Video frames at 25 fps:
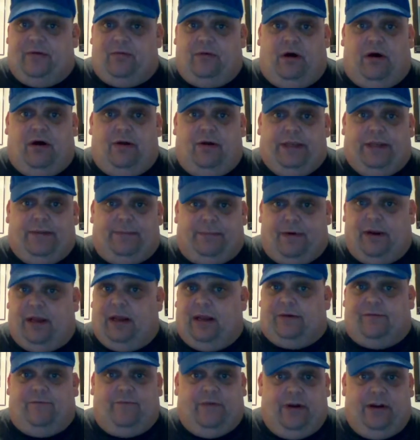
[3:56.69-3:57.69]
quality of the
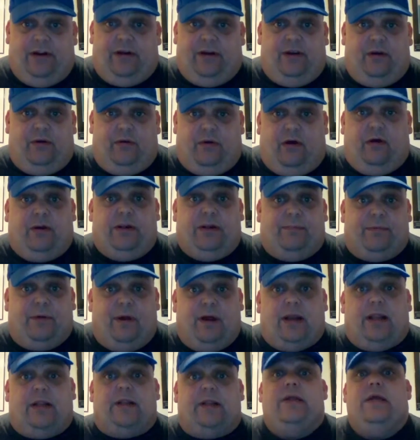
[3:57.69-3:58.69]
product. Very good quality
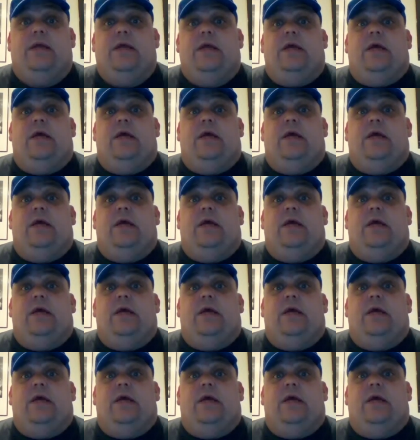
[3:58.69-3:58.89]
product.